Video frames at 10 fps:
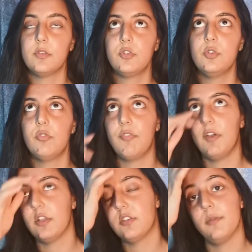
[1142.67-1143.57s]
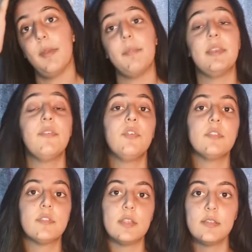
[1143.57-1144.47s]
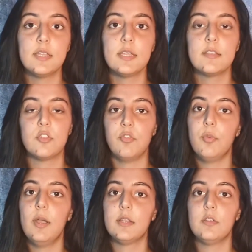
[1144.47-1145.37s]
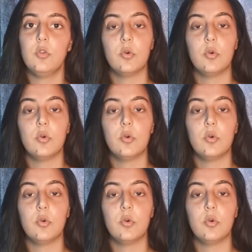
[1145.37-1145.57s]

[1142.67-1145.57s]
want to refer to maybe different settings you've worked in,